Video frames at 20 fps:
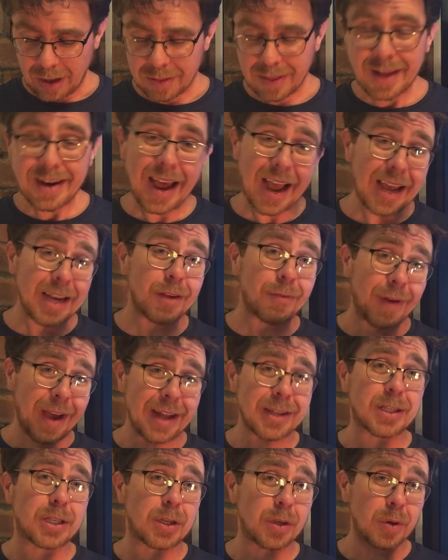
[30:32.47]
then I'd have
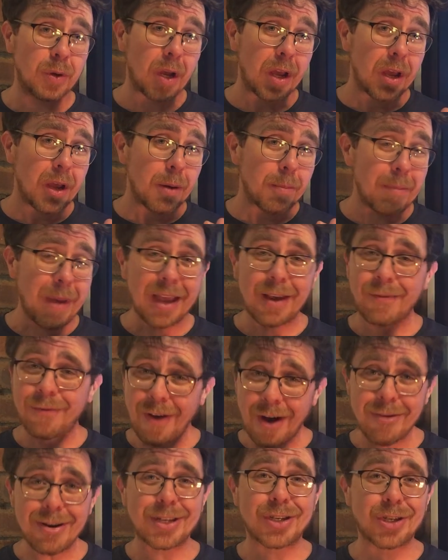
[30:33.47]
had to make
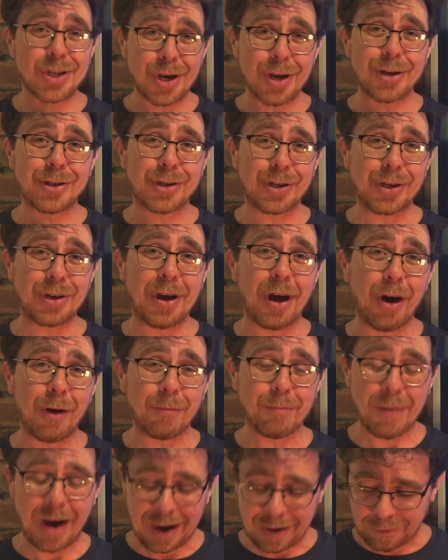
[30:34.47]
very certain
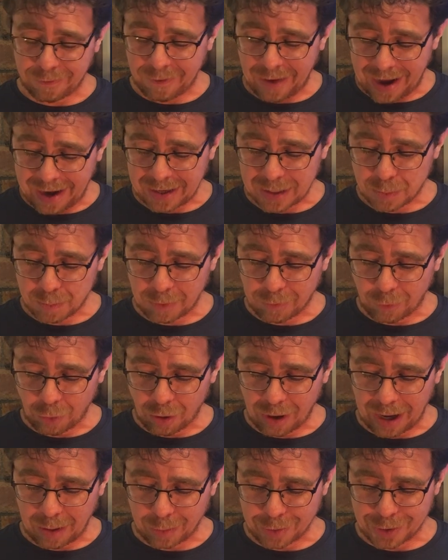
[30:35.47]
of my facts
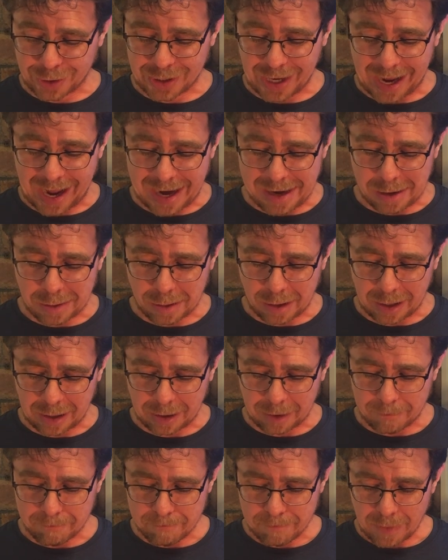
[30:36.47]
before I would say
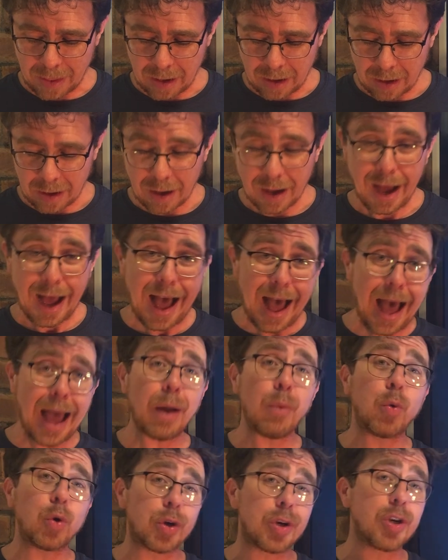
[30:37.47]
anything.
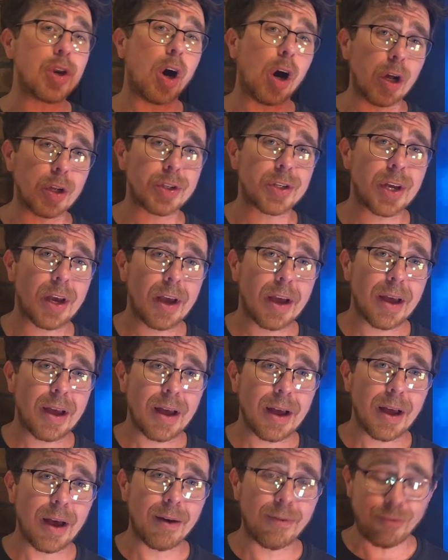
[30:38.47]
I would not
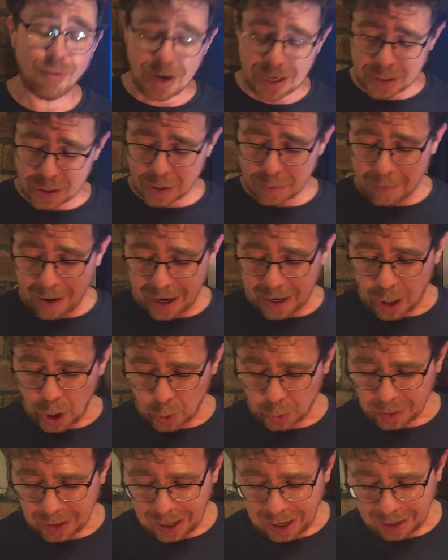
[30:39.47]
have risked my
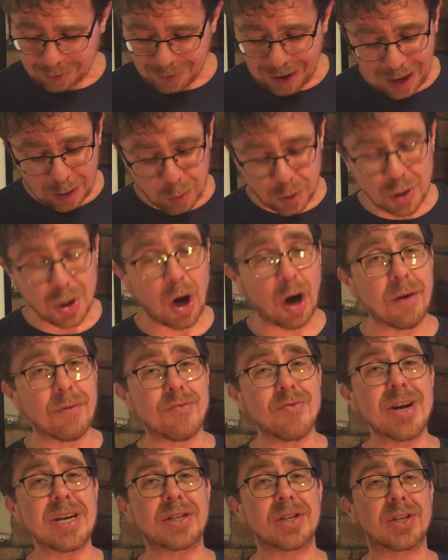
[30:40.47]
own life. I would not
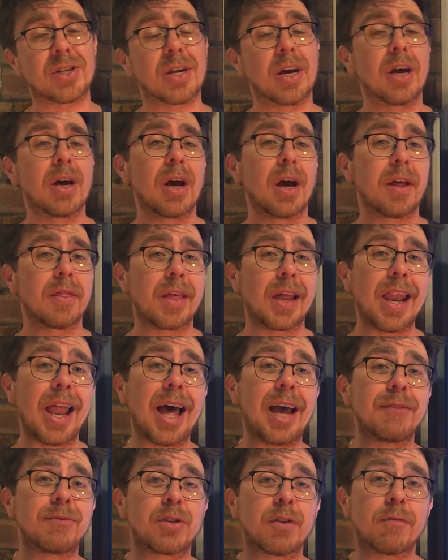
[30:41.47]
have risked the
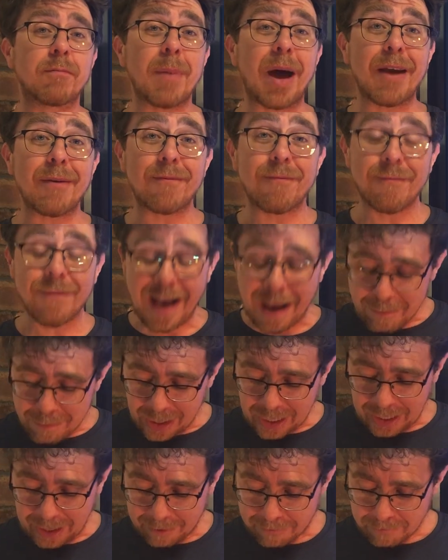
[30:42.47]
lives of my
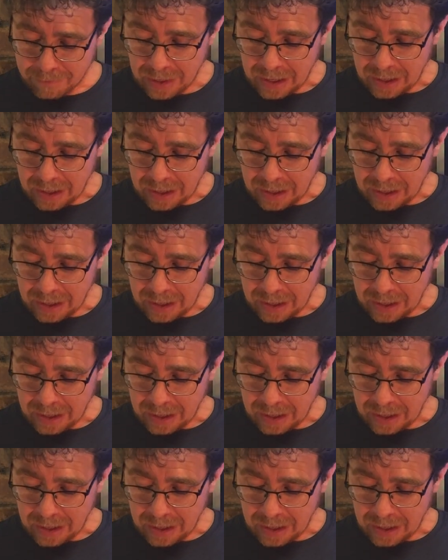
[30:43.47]
family